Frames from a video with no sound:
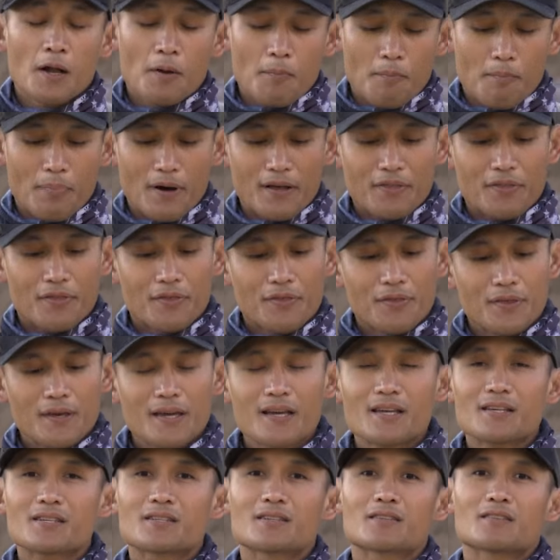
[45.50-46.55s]
But
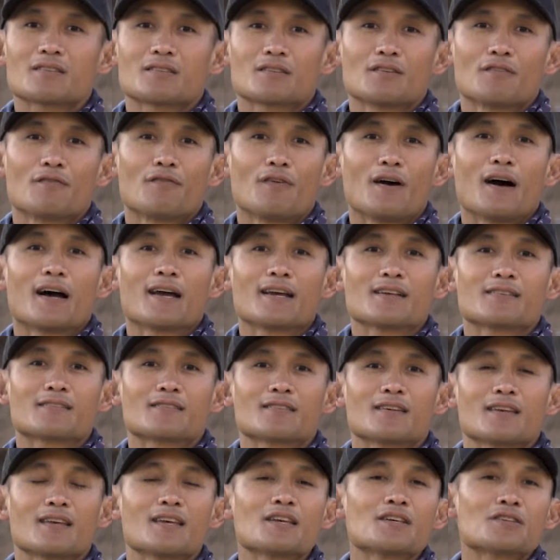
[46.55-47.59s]
this device
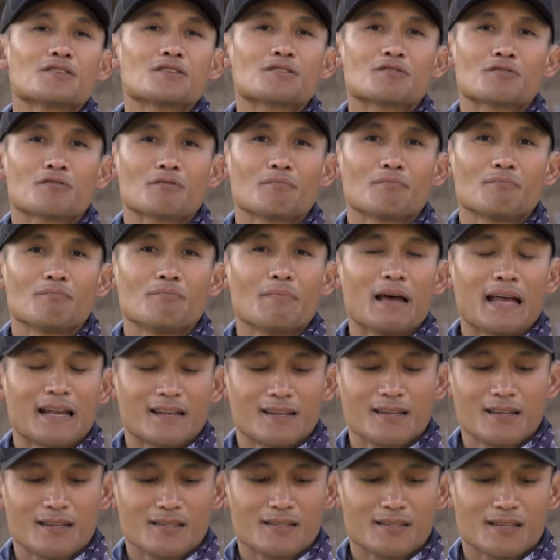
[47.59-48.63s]
is
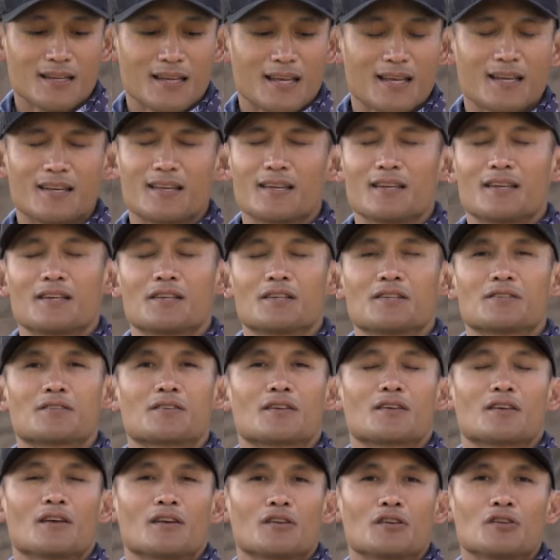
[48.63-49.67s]
tremendous. It is
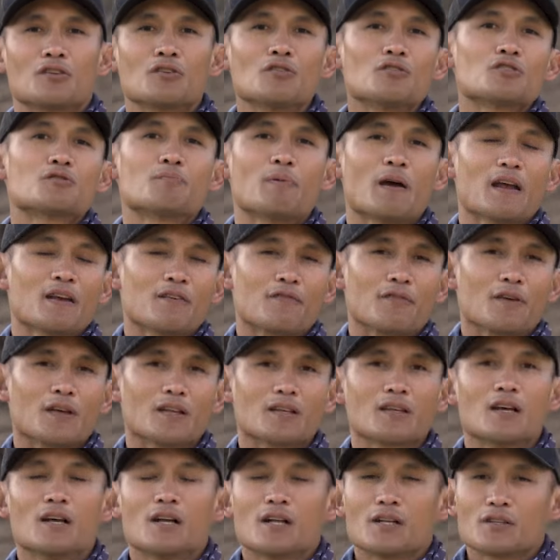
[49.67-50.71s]
a huge benefit
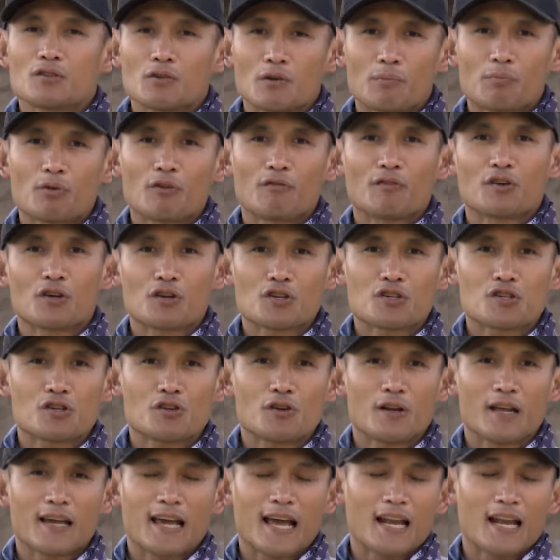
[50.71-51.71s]
to improving your shooting.